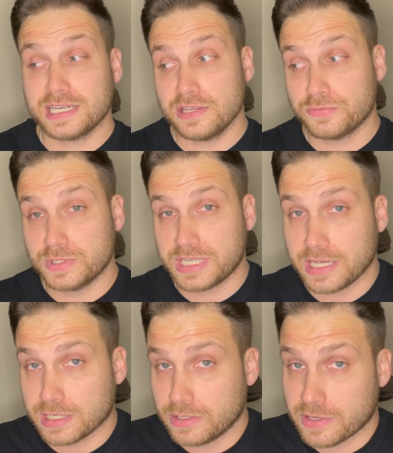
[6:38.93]
if we
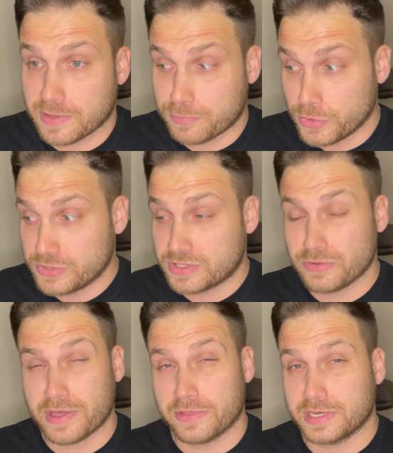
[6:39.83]
take a look at the
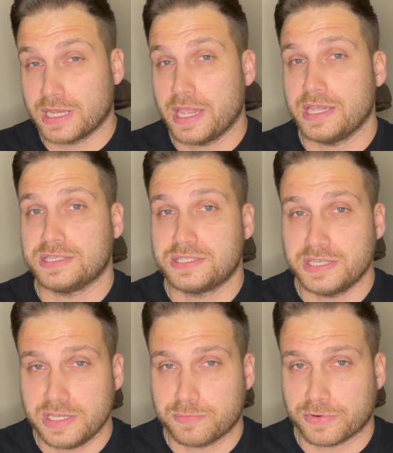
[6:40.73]

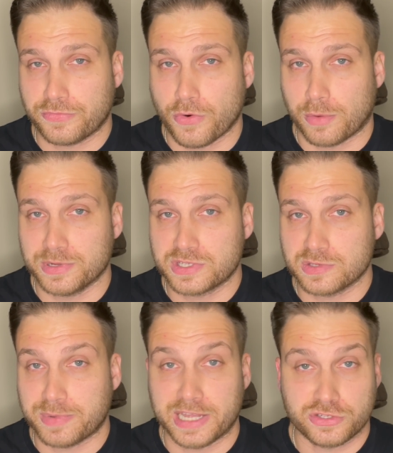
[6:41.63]
post-2018
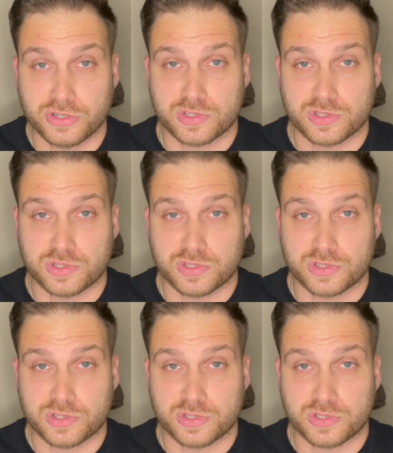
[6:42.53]
performances by Judas